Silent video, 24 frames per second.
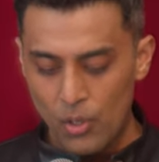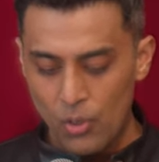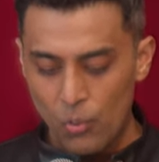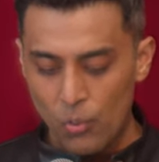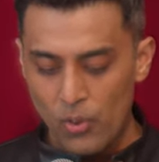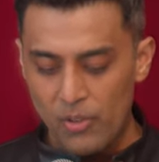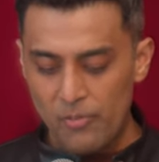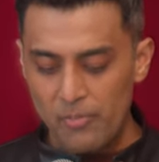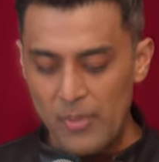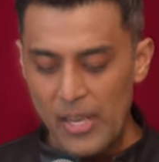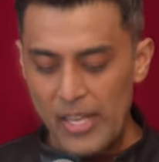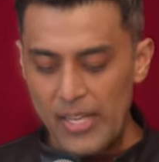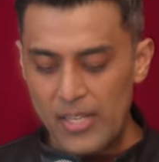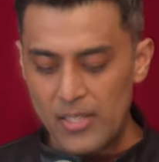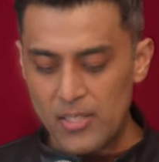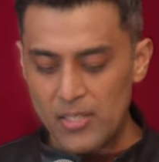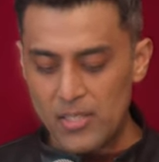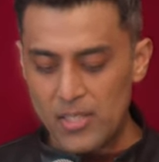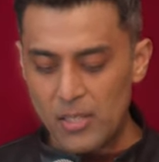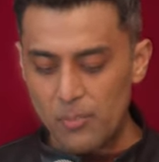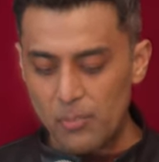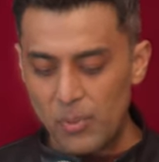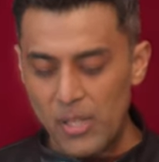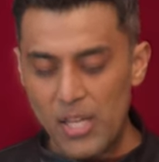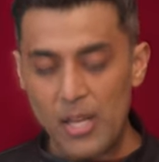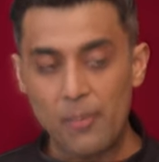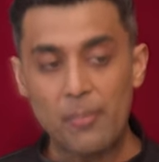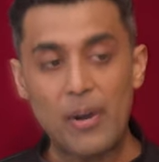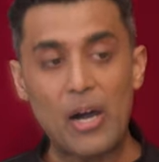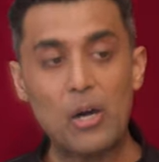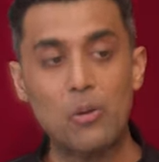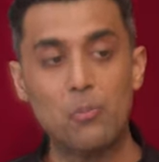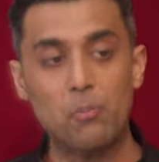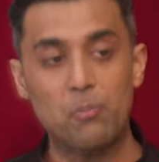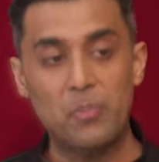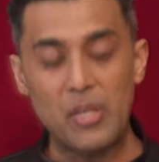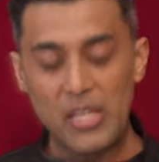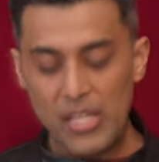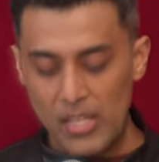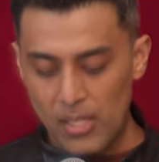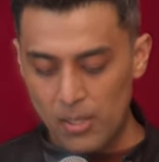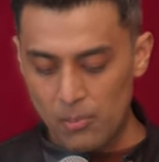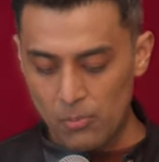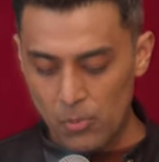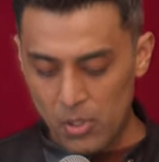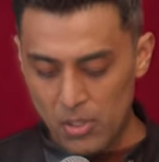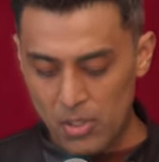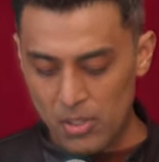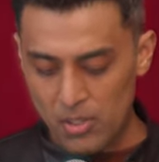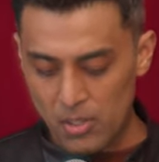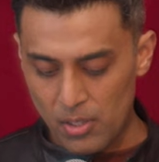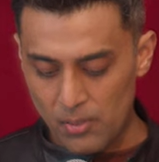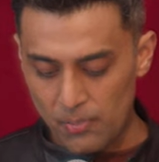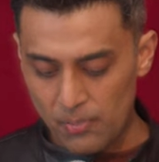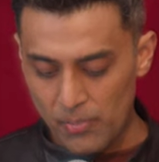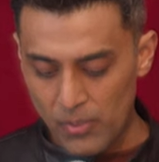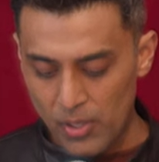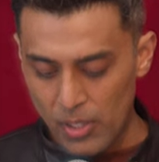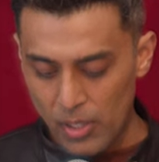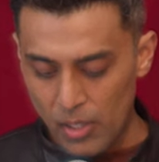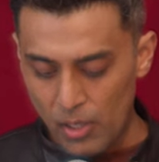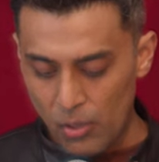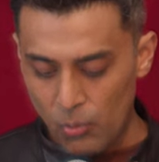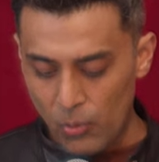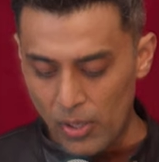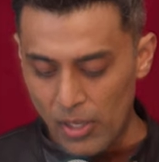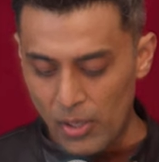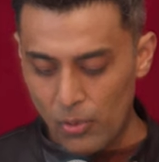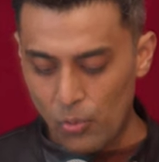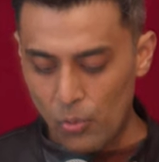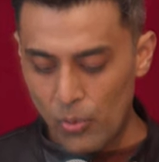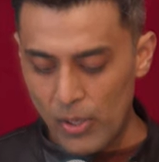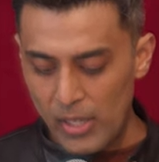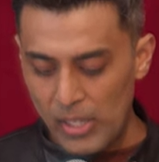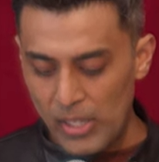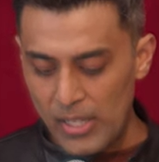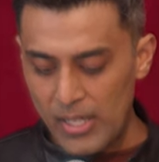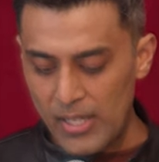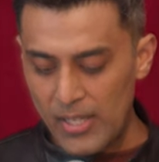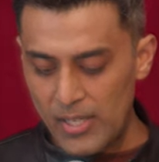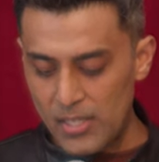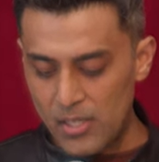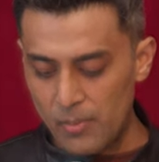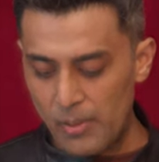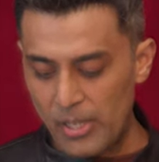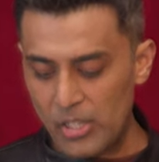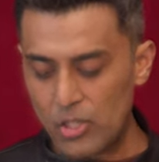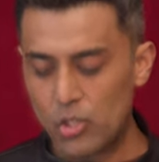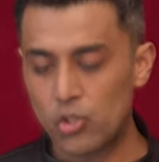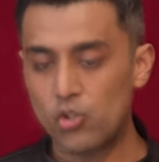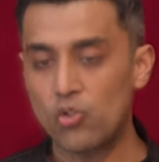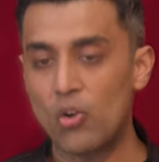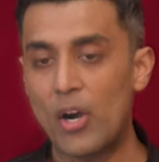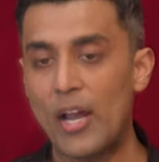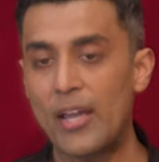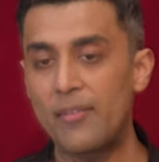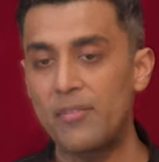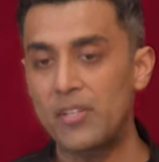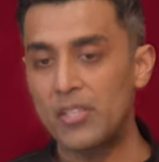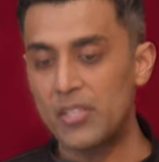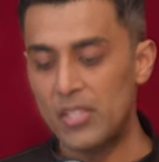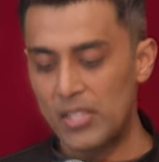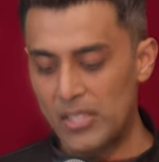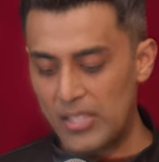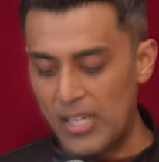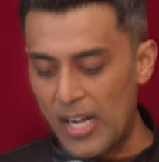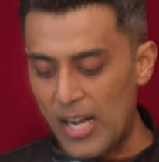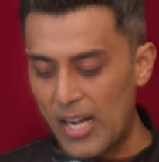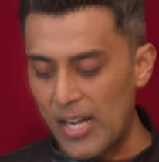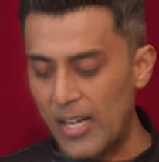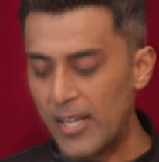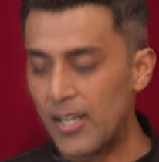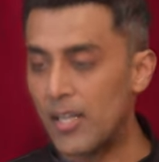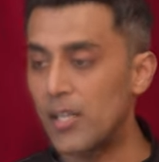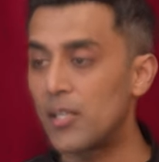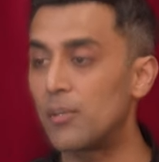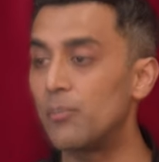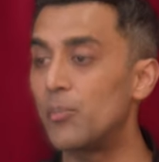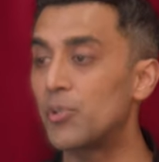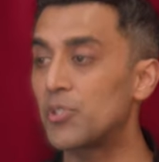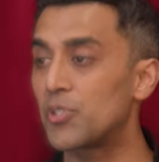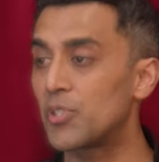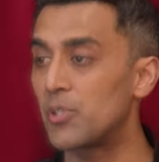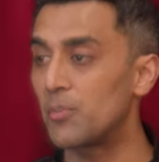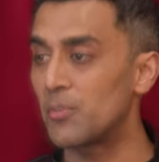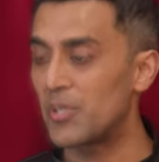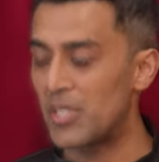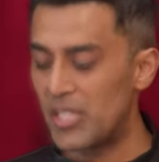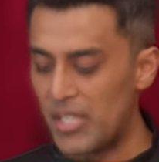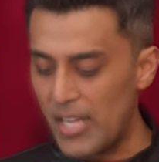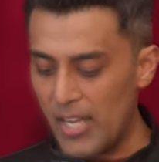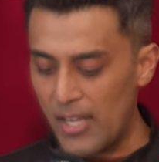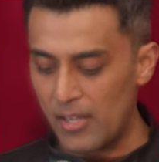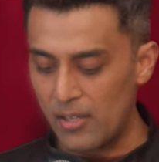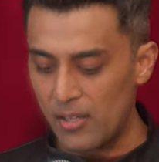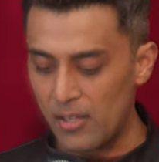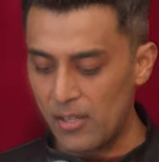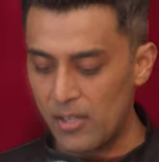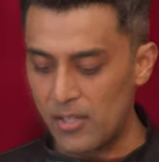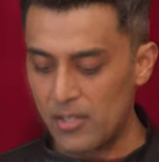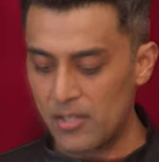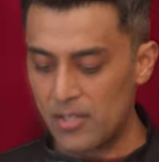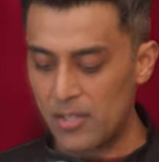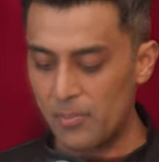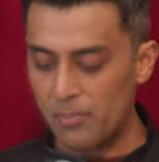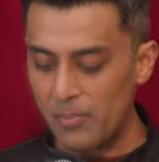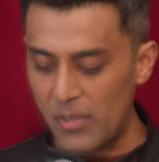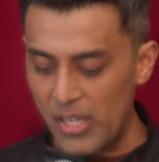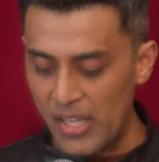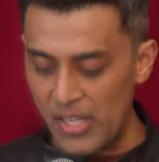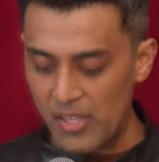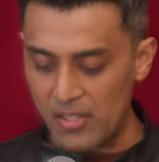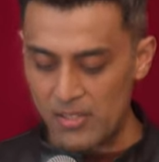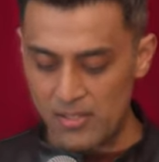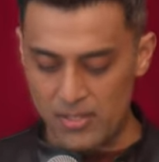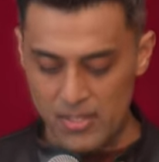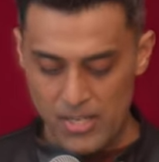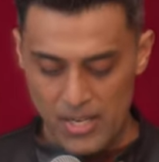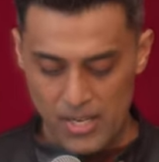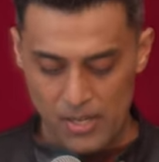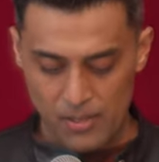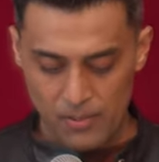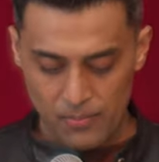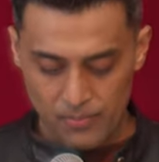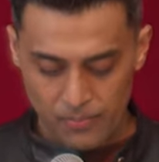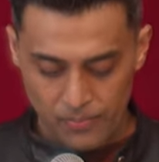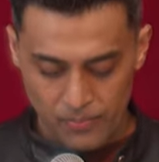We've made it simply about being Muslim when it really is about striving to die in a Muslim state, in a submitting state.